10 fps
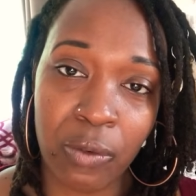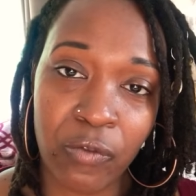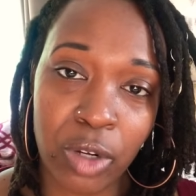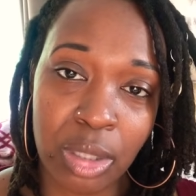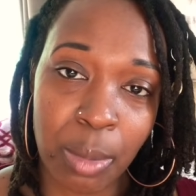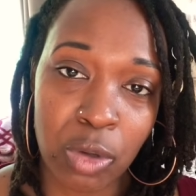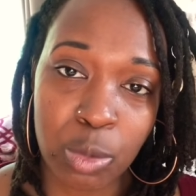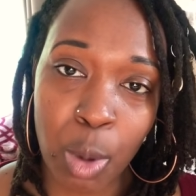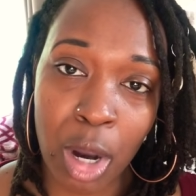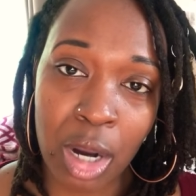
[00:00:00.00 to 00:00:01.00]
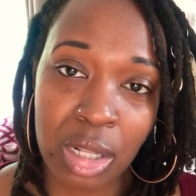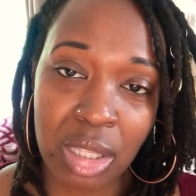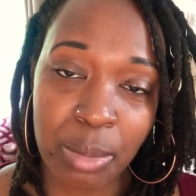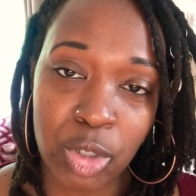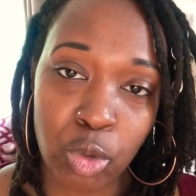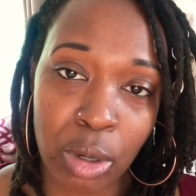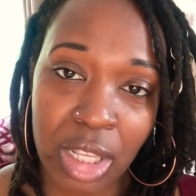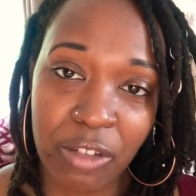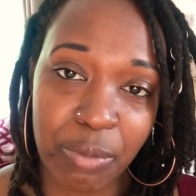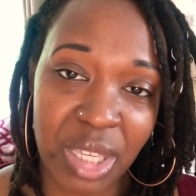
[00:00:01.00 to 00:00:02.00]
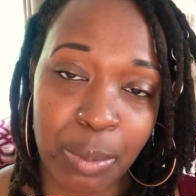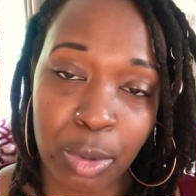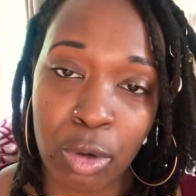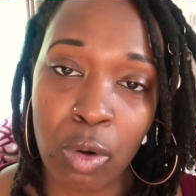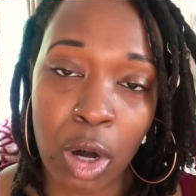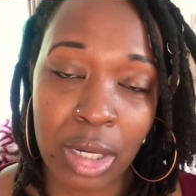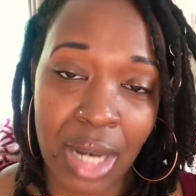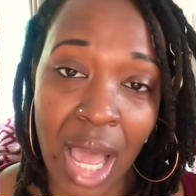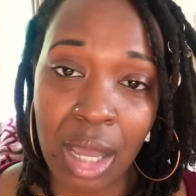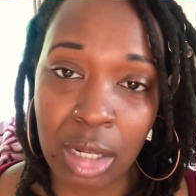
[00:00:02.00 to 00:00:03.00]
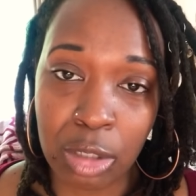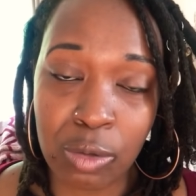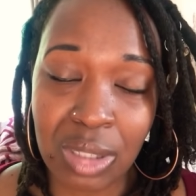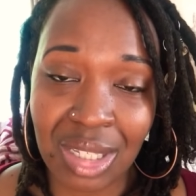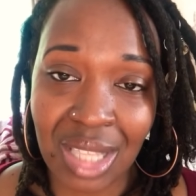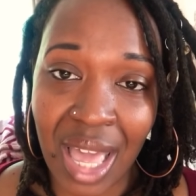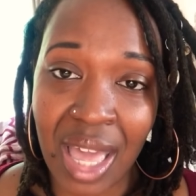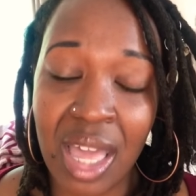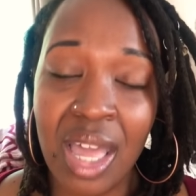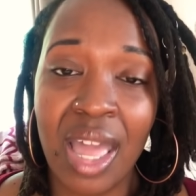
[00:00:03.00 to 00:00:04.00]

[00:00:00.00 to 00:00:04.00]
For the most part, the majority of people are not losing that